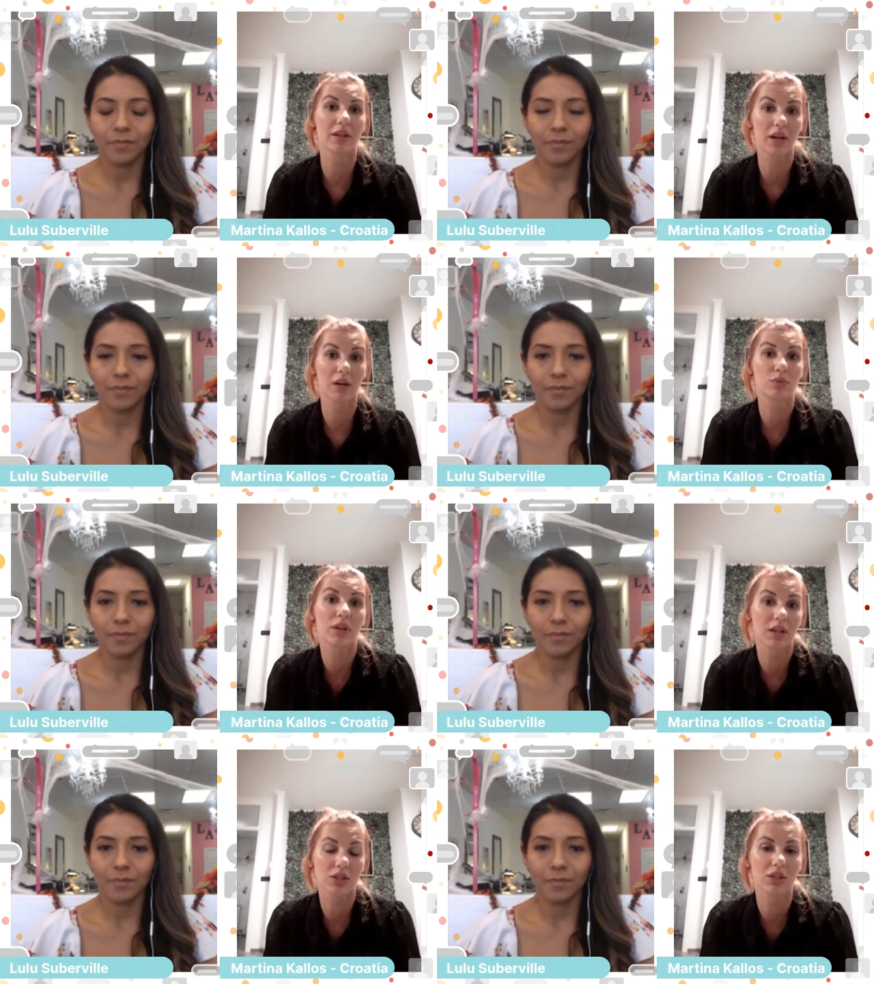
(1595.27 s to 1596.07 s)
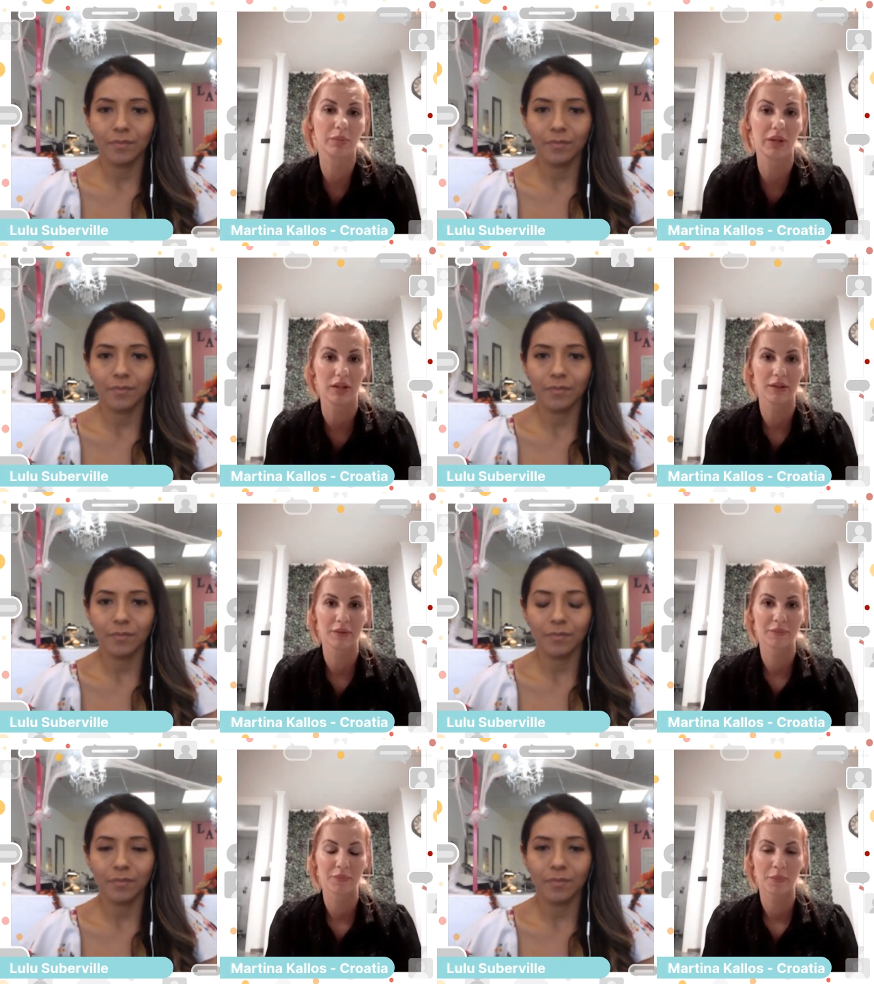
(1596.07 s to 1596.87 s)
Speaker 1: that I would actually be.
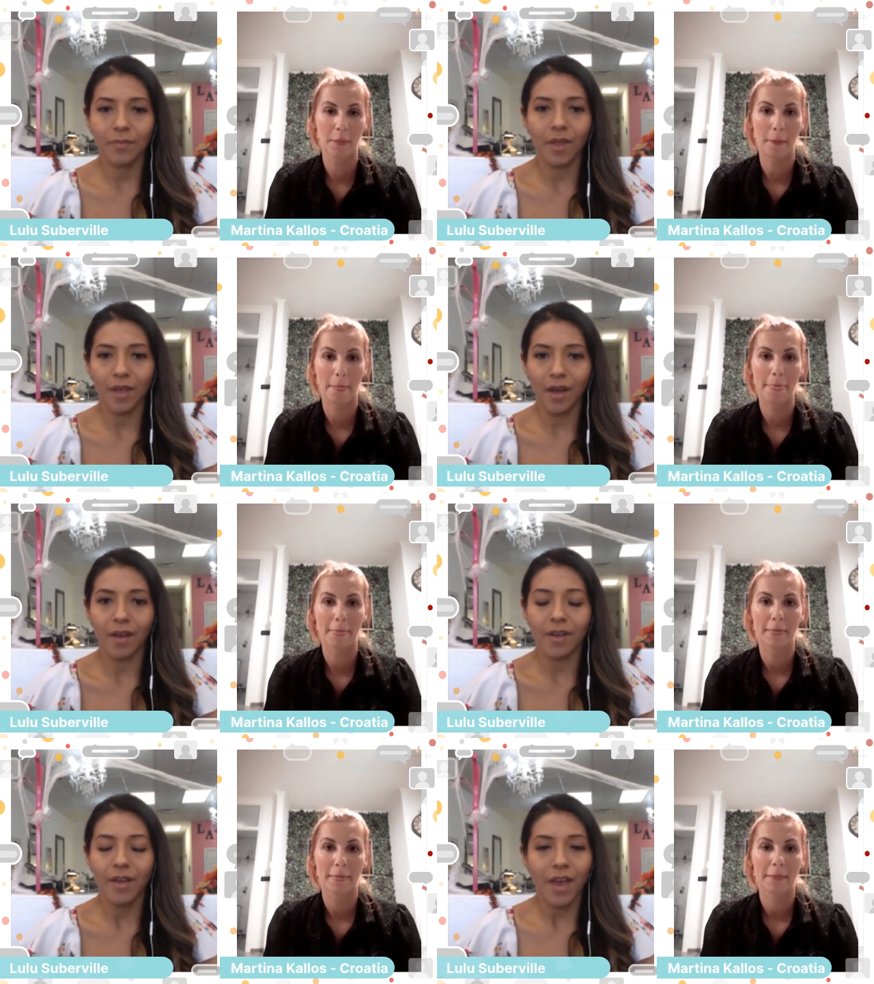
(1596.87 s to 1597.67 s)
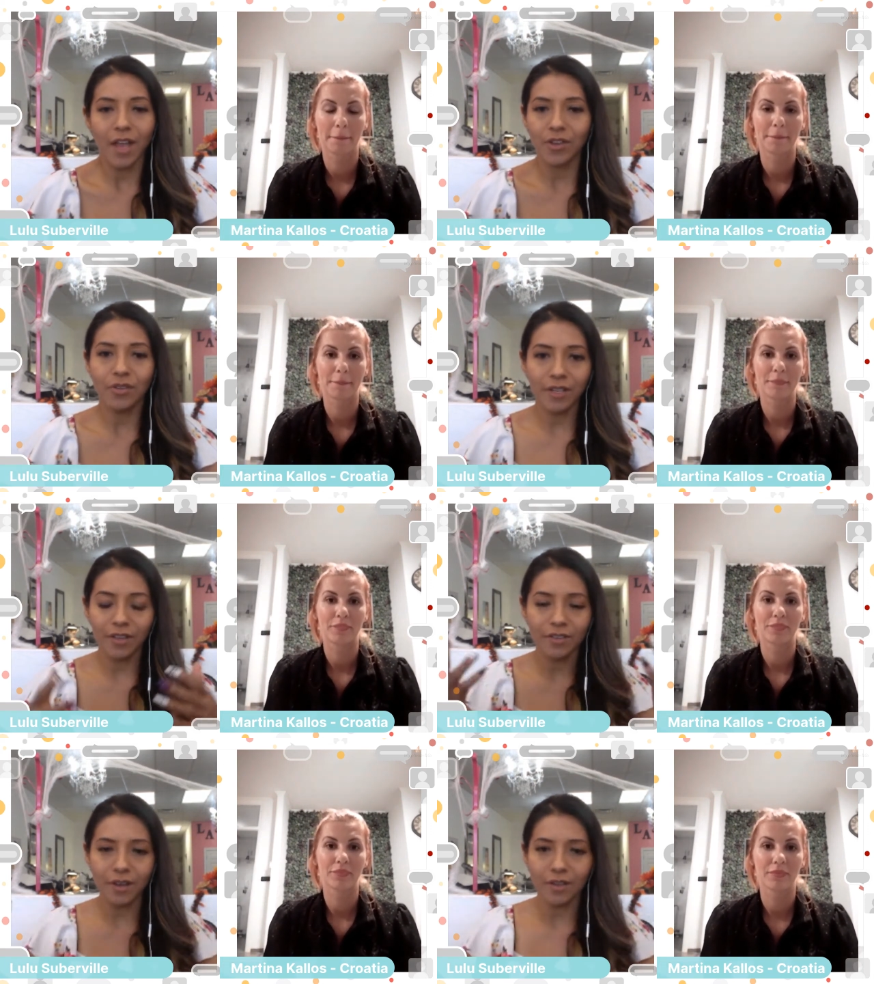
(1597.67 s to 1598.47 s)
Speaker 2: Yeah. And you did
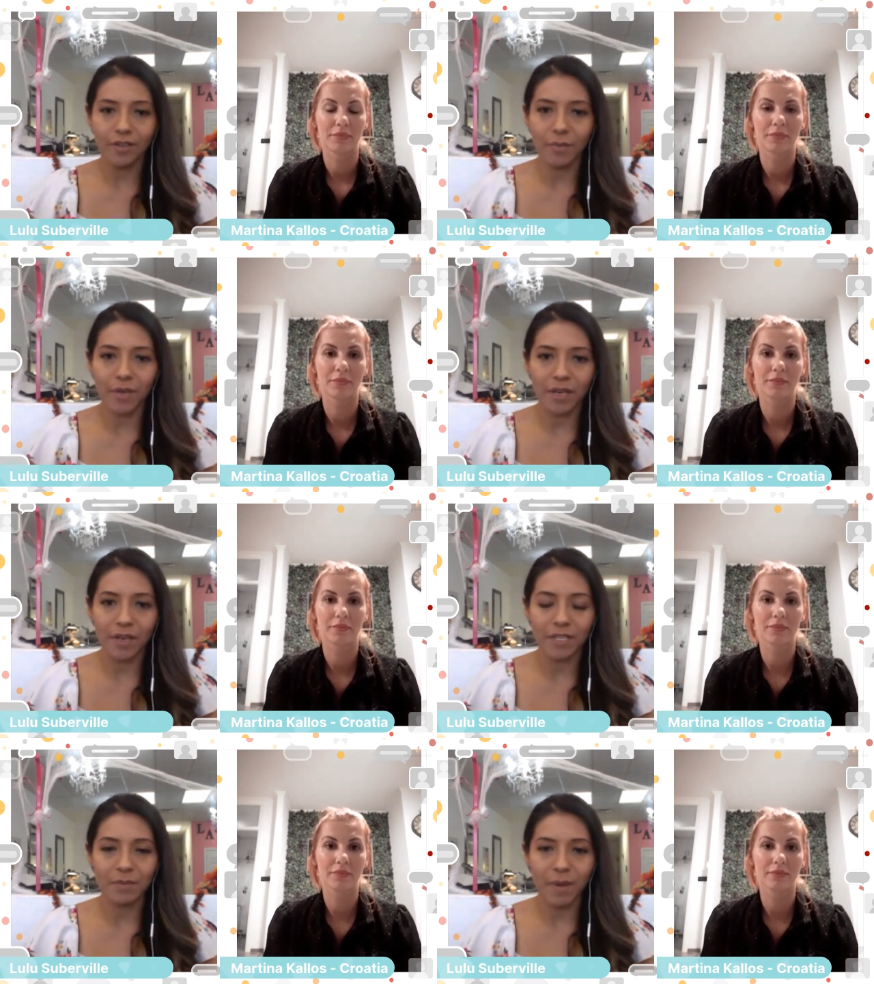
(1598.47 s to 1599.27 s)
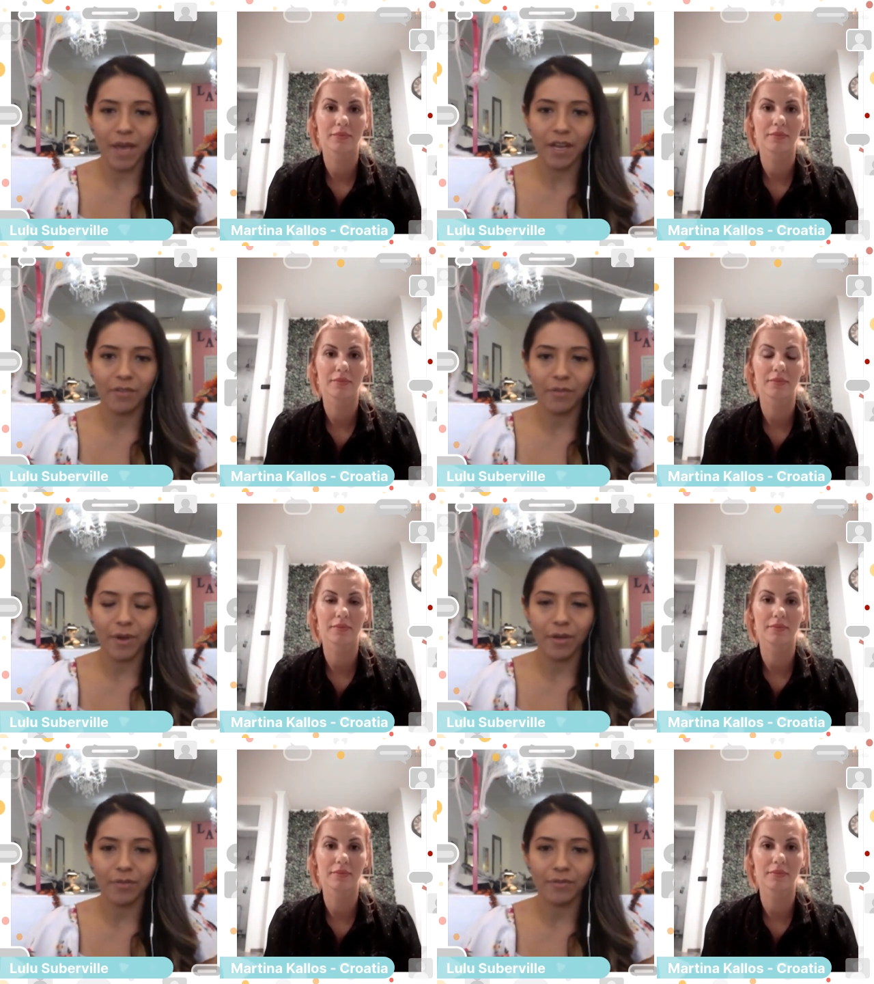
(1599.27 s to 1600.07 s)
this all, I mean, in a span of
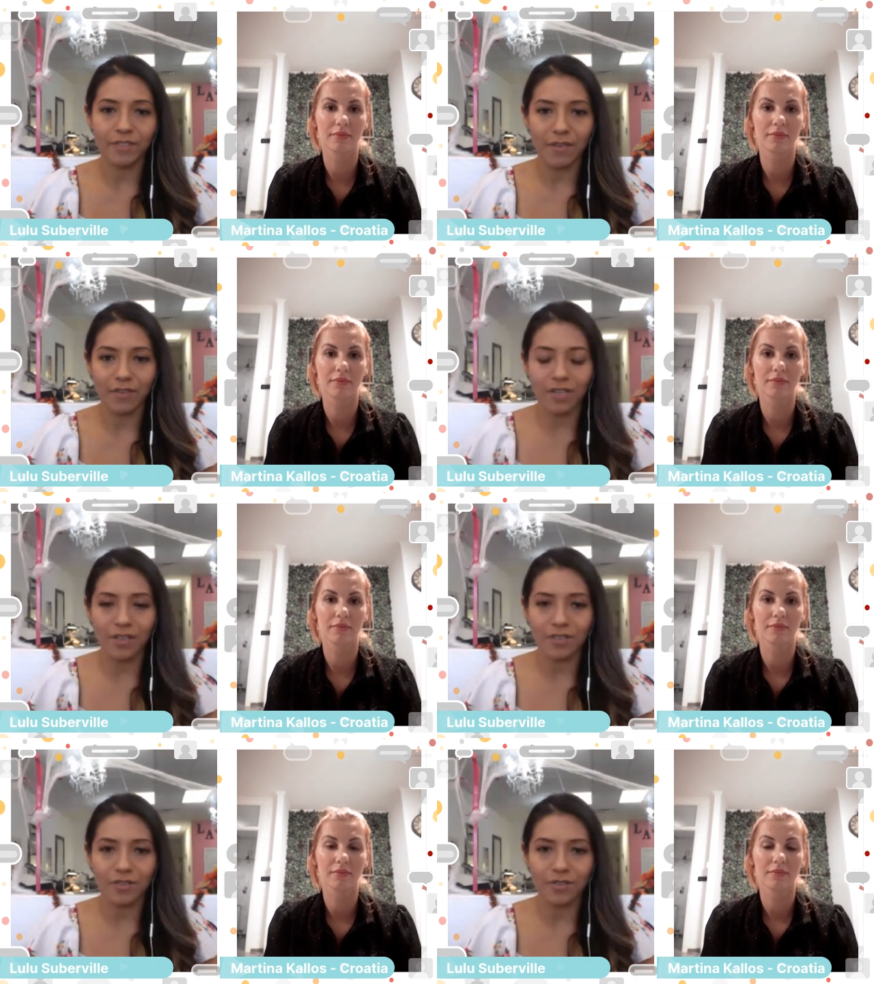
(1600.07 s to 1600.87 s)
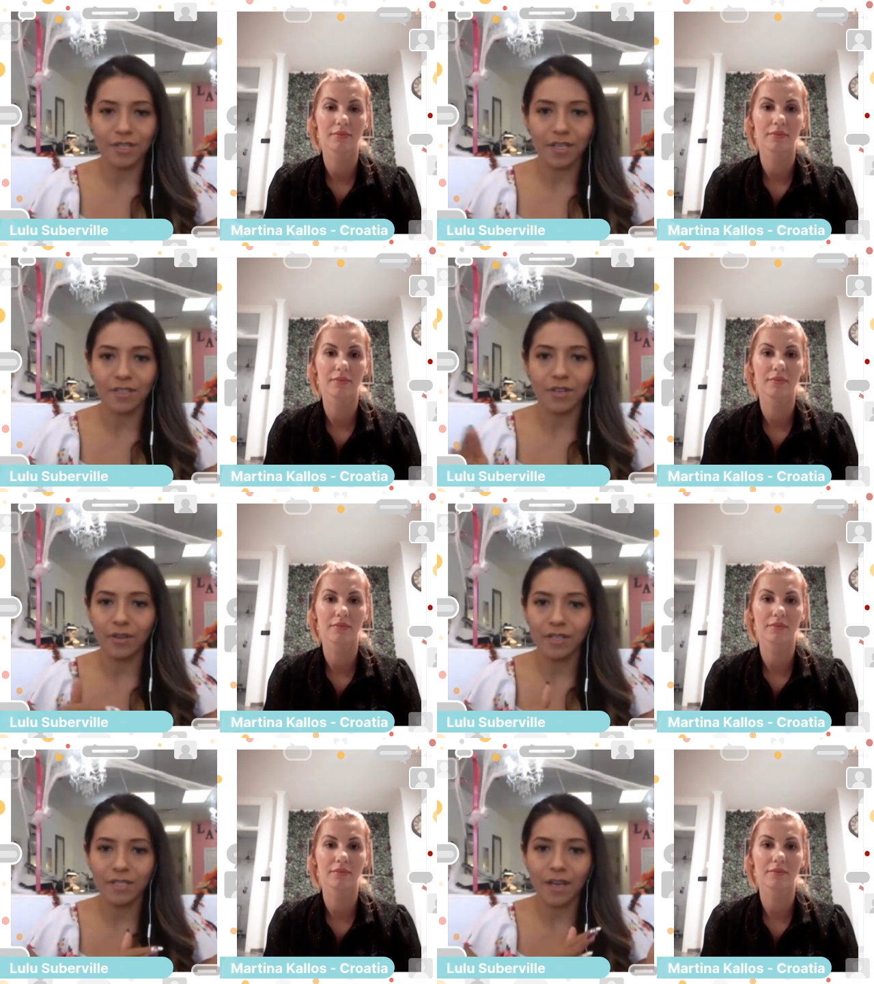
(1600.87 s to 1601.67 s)
around 7 years, you said.
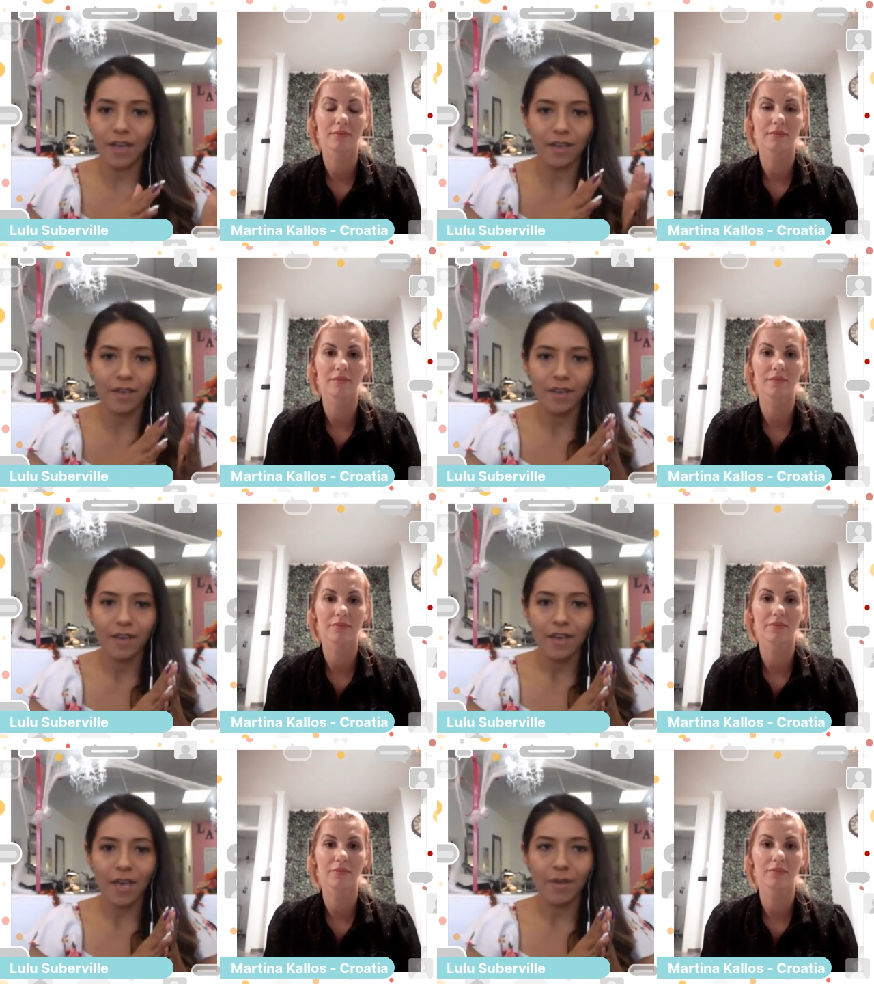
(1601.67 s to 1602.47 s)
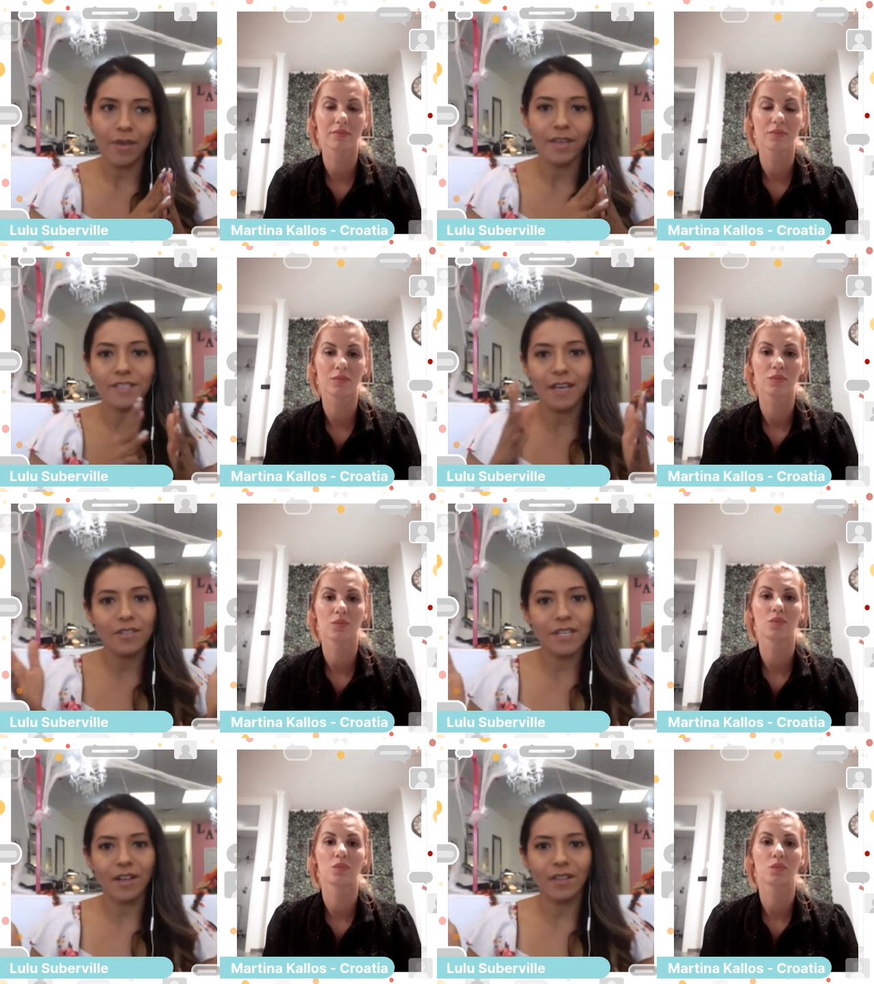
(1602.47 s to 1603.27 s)
So it's like, it sounds